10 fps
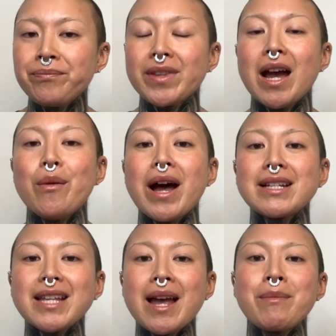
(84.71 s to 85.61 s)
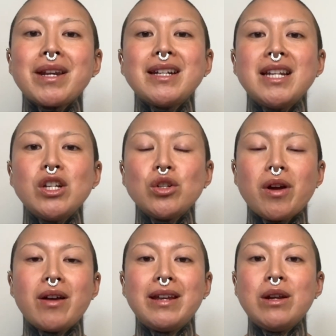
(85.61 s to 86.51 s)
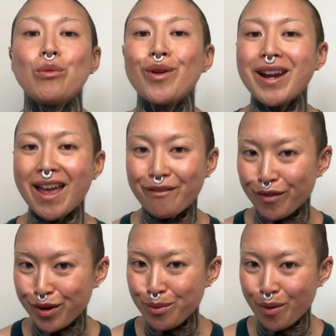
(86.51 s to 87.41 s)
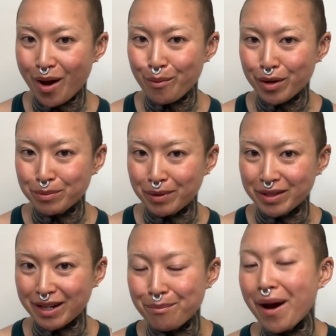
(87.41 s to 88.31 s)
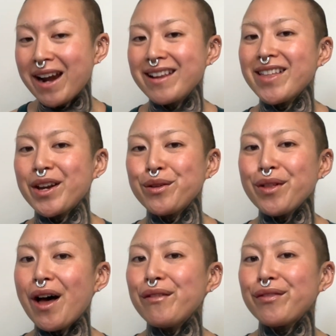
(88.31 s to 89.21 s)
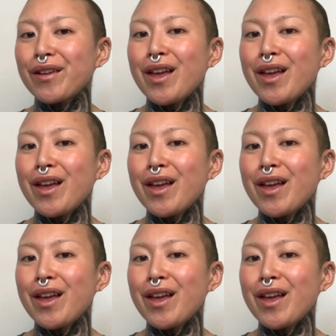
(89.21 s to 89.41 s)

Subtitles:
Now, I say I'm going to teach you how to eat whatever you want while building a body that you love.